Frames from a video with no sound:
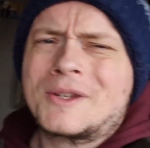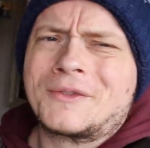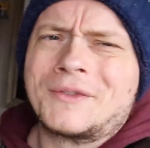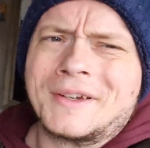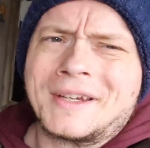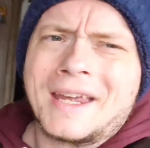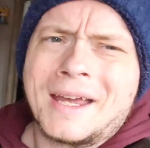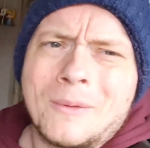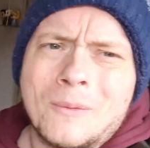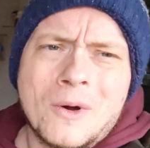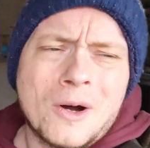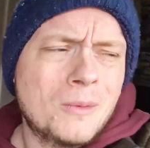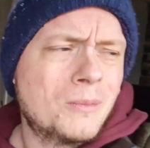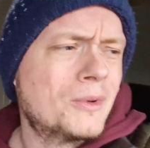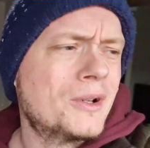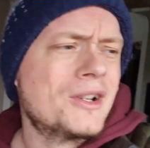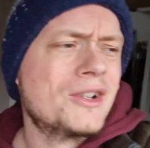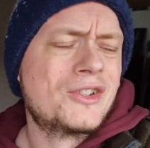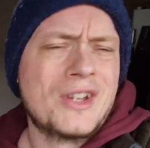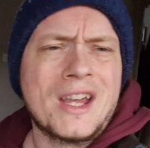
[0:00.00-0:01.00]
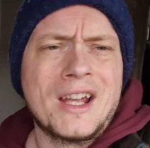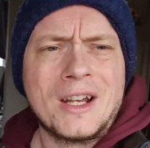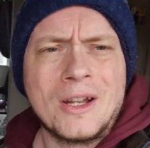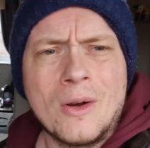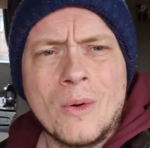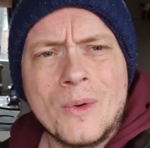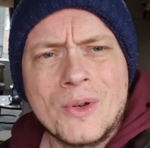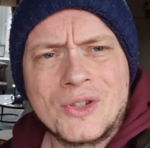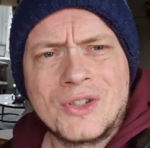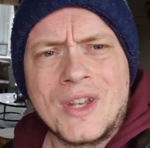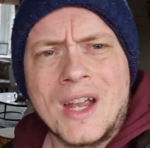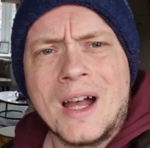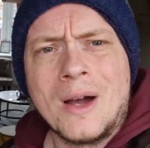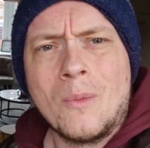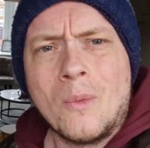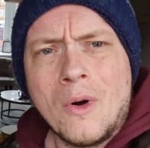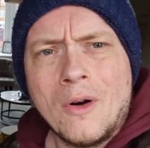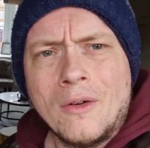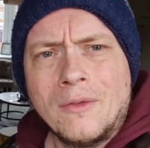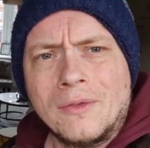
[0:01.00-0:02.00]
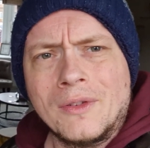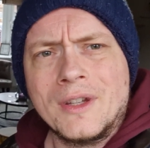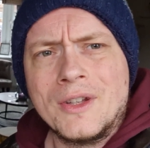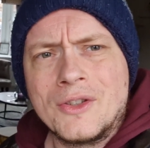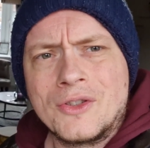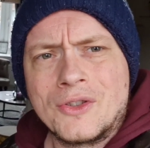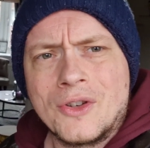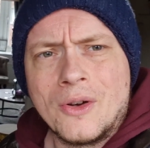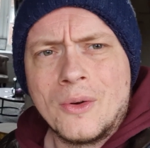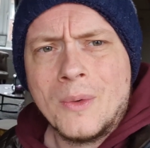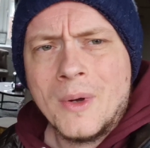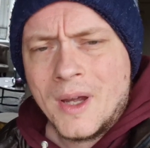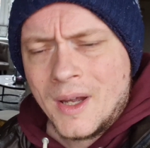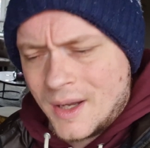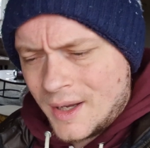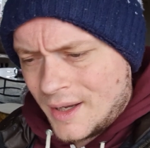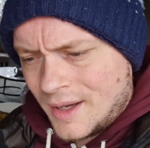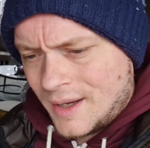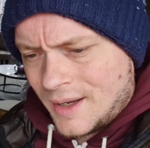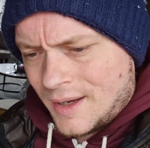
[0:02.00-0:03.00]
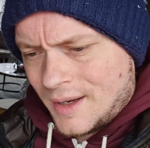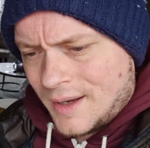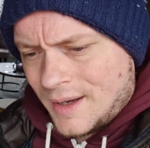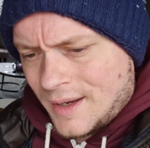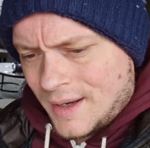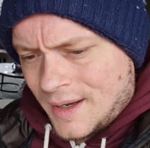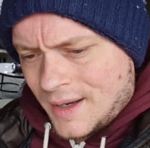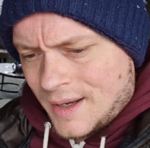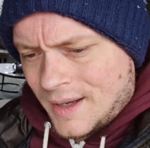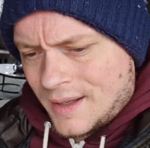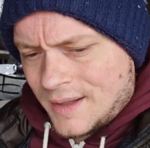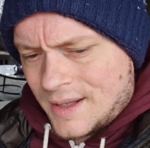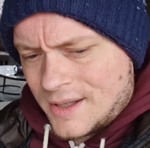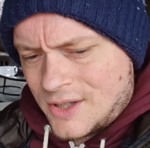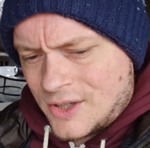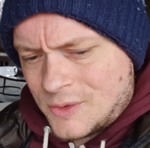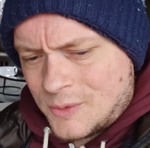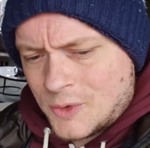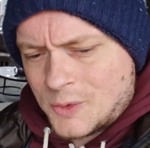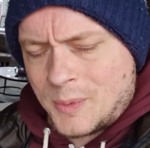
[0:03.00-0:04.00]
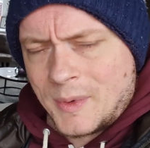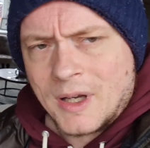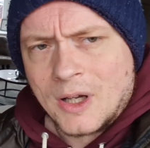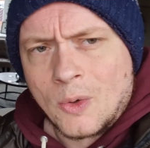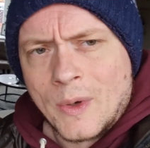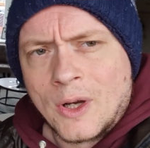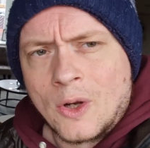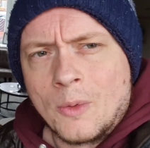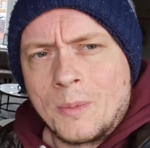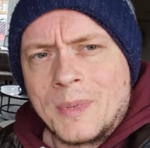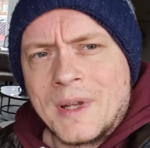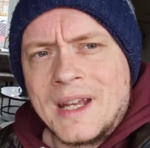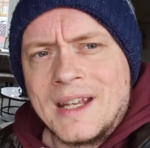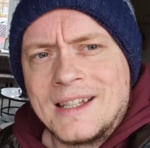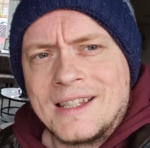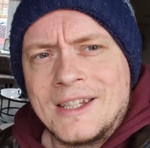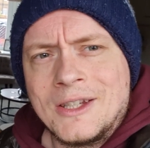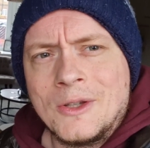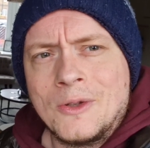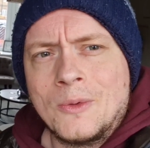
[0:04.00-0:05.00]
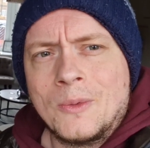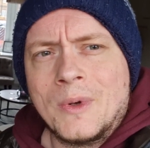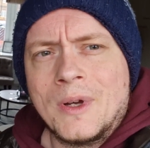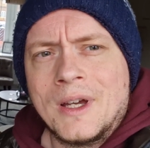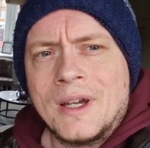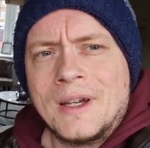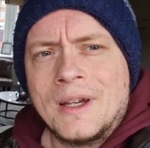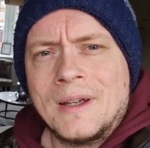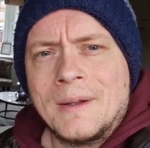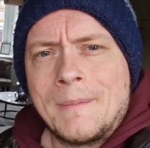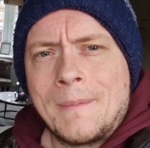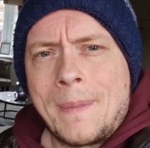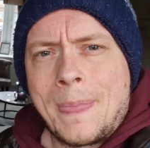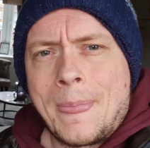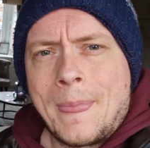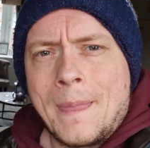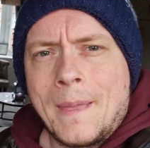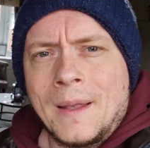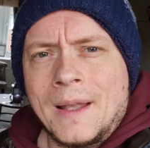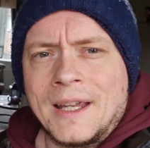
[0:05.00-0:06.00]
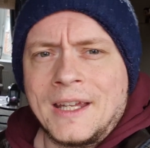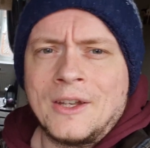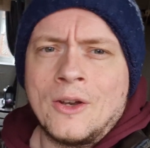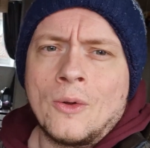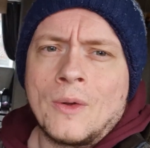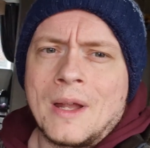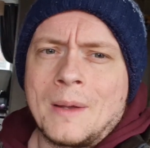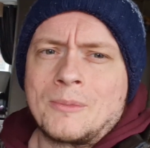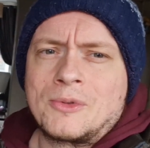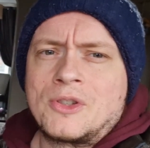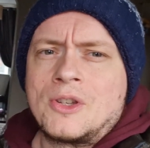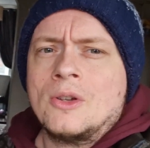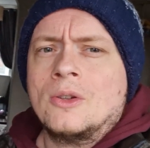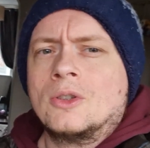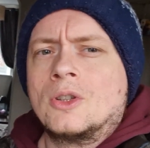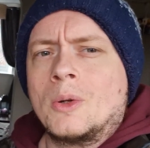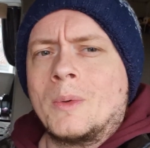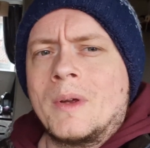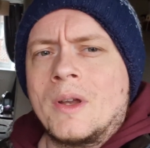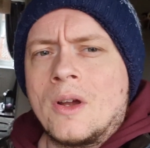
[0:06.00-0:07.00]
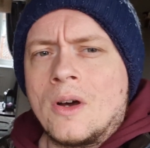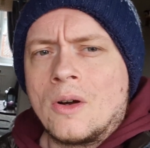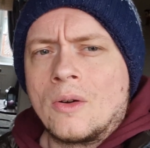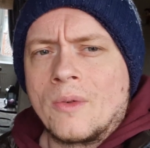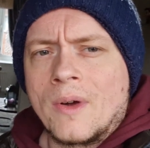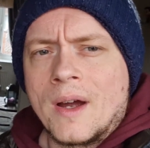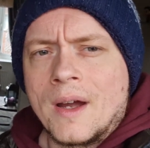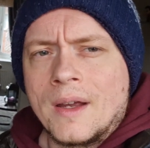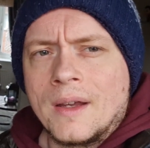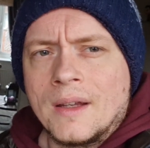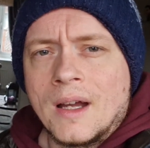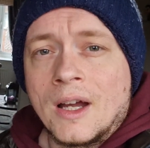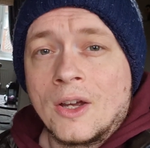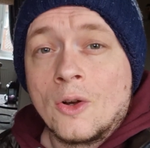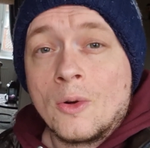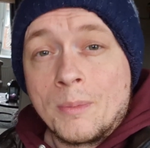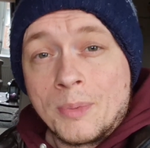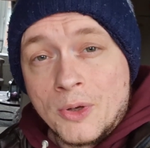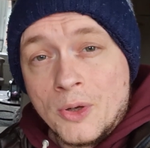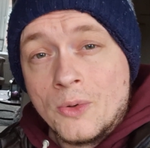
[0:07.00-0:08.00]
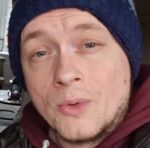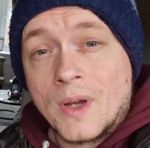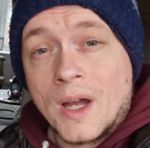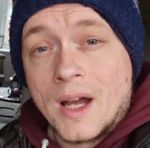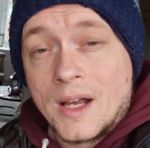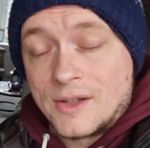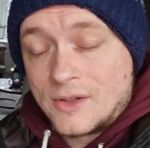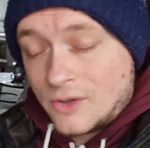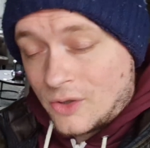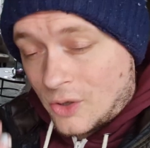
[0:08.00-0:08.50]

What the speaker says: forget what I'm going to say and I always start waffling, so this has just been a quick update to let you know that I'm still doing all right. I hope you guys are